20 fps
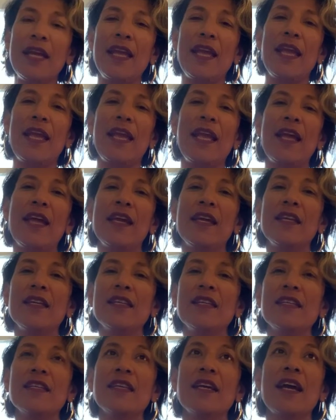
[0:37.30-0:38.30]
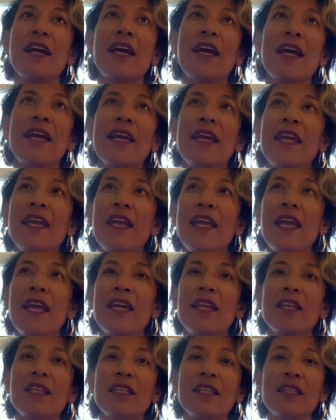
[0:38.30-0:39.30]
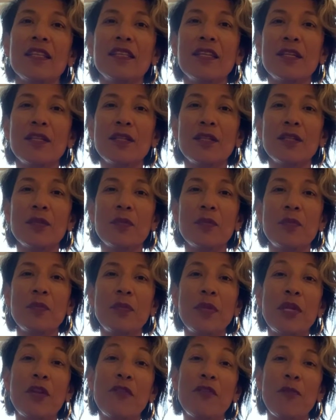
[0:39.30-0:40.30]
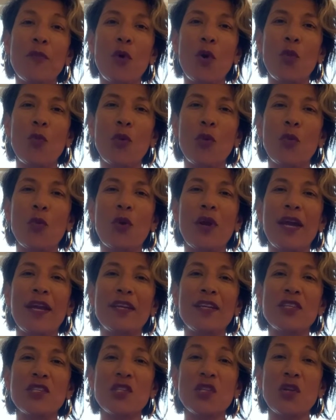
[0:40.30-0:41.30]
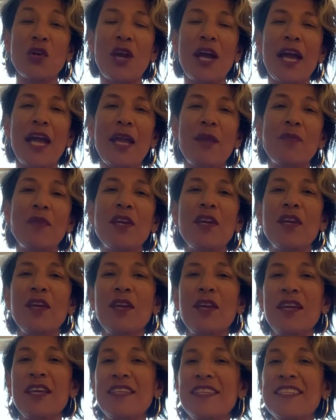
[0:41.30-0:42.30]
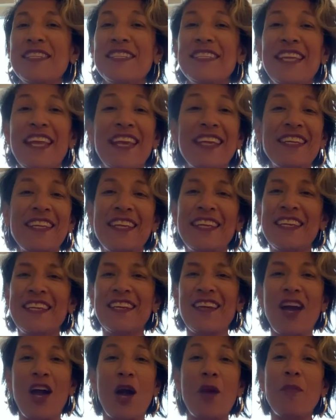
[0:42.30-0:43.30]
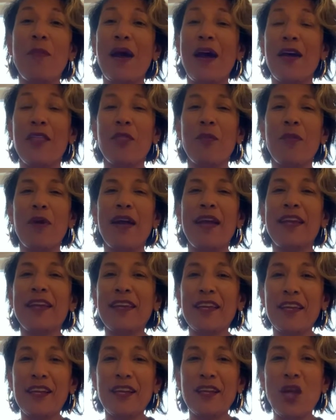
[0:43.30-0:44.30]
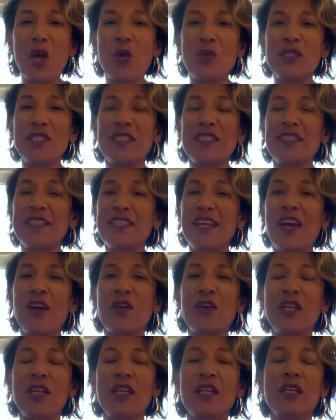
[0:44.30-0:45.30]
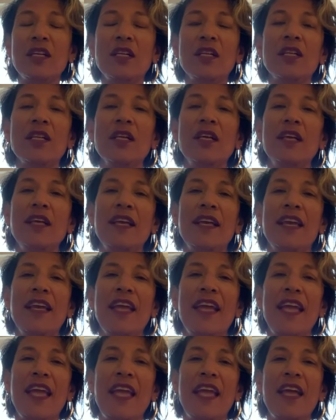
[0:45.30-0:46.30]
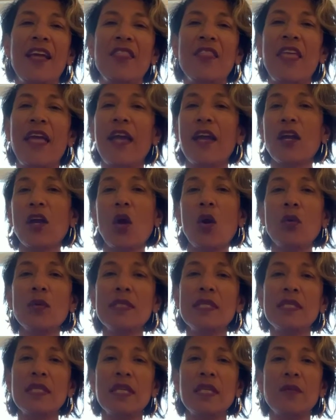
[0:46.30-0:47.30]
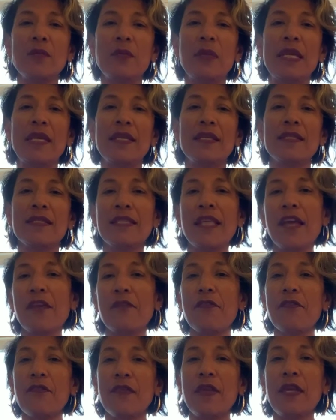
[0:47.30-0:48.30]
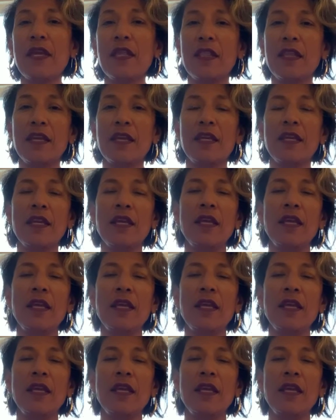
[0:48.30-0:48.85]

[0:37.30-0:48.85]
and I had a little bit of a moment where I described standing up on the bike and coasting down a hill, and that coasting piece, that feeling,